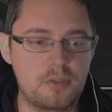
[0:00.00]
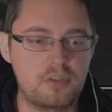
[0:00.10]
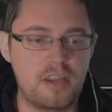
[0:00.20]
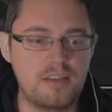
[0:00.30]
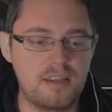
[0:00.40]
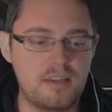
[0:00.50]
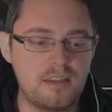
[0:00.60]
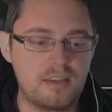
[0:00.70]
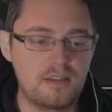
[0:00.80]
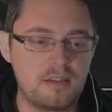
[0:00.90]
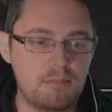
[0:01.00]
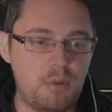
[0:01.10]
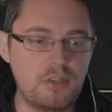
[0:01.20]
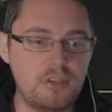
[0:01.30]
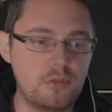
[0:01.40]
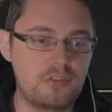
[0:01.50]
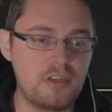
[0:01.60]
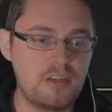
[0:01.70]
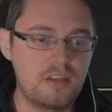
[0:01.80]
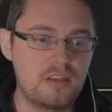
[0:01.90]
can be chained in by
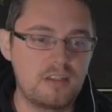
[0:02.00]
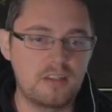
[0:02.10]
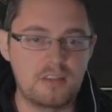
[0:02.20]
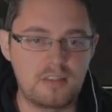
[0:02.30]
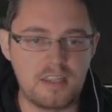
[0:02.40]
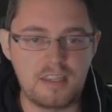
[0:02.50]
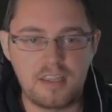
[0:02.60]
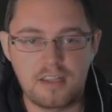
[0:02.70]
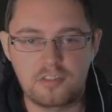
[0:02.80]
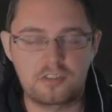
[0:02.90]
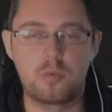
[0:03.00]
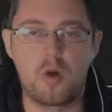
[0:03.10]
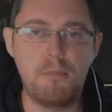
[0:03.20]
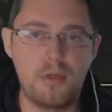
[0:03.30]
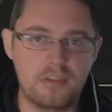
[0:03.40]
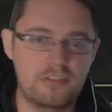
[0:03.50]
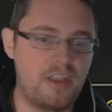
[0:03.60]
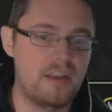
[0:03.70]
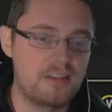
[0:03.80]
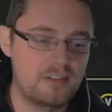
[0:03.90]
using the Swarm Mother
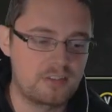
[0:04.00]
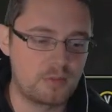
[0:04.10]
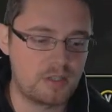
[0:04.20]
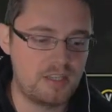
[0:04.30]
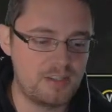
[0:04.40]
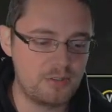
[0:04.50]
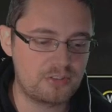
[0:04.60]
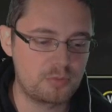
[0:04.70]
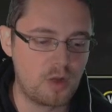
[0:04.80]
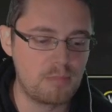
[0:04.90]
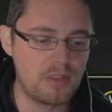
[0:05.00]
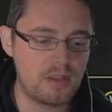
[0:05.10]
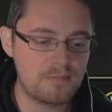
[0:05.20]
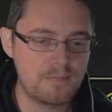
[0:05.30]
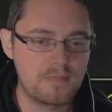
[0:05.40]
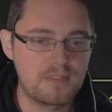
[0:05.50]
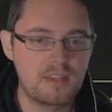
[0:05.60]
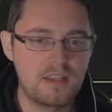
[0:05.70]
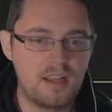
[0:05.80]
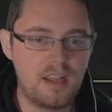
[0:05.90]
set. So we're going to use Swarm Mother,
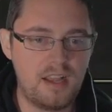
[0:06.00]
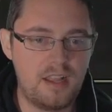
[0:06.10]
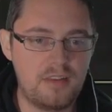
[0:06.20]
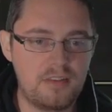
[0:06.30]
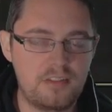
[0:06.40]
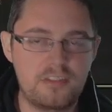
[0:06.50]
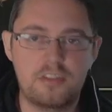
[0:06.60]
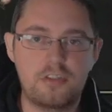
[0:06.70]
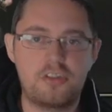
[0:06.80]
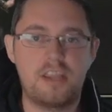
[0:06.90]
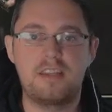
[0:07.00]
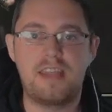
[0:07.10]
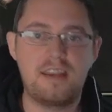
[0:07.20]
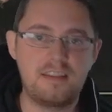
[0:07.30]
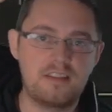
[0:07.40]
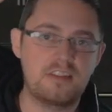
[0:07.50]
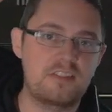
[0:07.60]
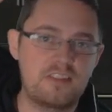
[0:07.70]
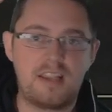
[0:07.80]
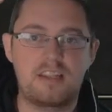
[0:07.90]
and this is going to chain in anything
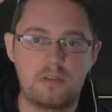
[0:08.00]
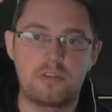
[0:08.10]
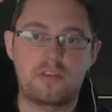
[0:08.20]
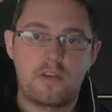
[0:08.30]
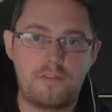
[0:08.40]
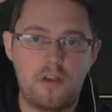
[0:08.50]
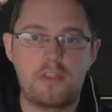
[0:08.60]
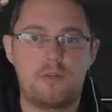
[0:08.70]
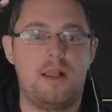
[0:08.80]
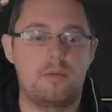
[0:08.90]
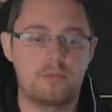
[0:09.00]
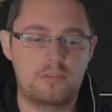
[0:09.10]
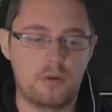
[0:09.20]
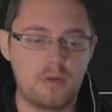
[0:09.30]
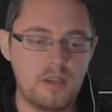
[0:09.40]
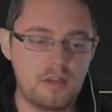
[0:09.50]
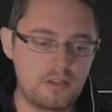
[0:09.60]
that's attacking you that's further out. So